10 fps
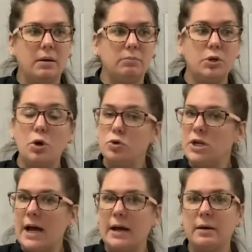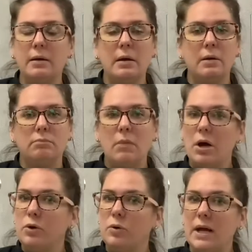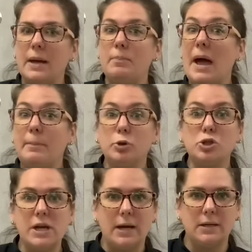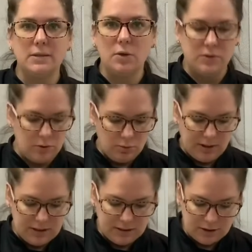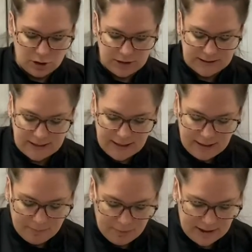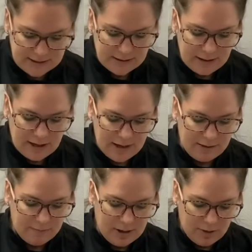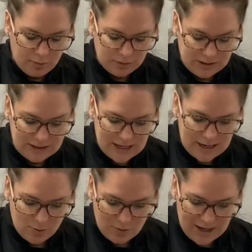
Kojak, Monterey, pepper jack is also really delicious, but today we